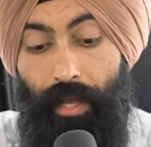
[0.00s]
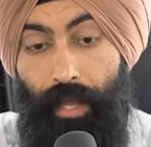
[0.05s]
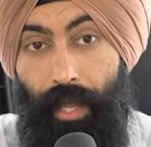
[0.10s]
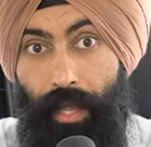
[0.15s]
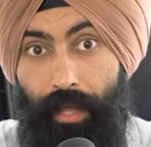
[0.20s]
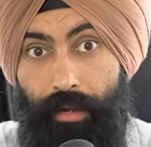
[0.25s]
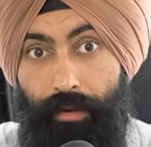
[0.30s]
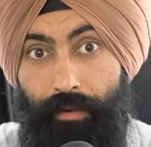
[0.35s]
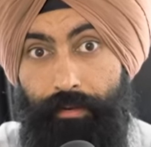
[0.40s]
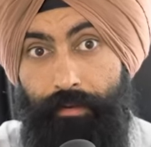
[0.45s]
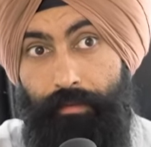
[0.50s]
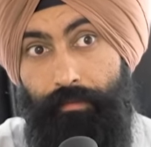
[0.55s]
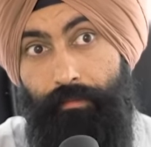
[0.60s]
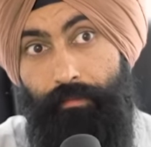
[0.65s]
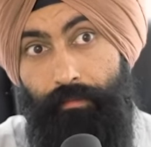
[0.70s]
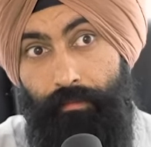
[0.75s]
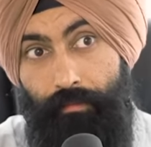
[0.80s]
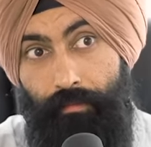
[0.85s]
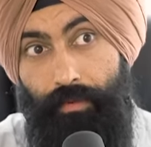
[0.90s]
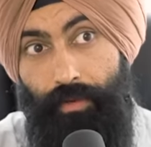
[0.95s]
and
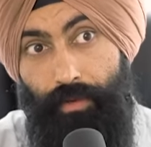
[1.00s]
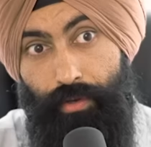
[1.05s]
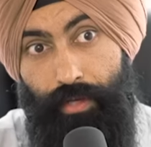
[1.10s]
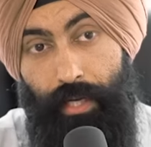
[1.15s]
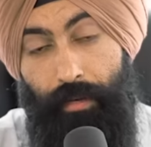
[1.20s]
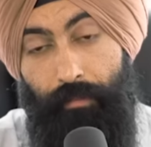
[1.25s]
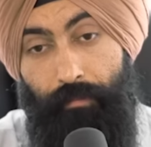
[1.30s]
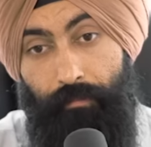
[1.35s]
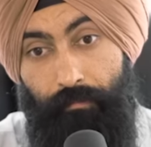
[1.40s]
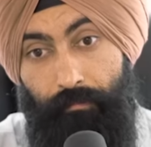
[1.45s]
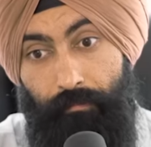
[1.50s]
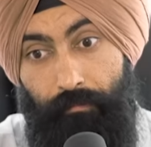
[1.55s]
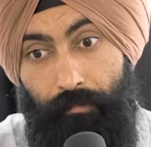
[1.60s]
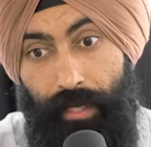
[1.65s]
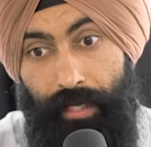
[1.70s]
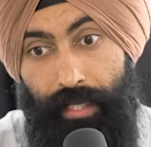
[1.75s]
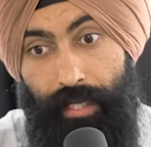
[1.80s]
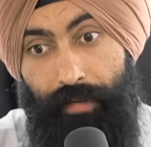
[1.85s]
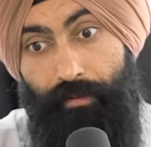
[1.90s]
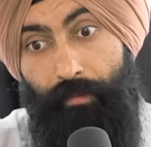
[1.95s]
you can
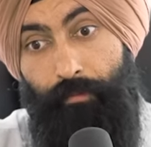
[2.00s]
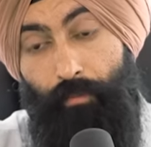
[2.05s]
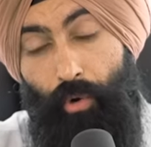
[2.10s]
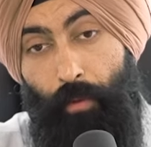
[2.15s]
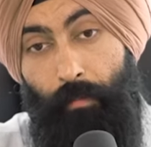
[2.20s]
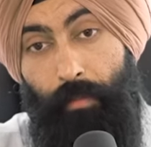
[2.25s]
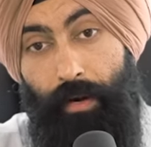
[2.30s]
make even more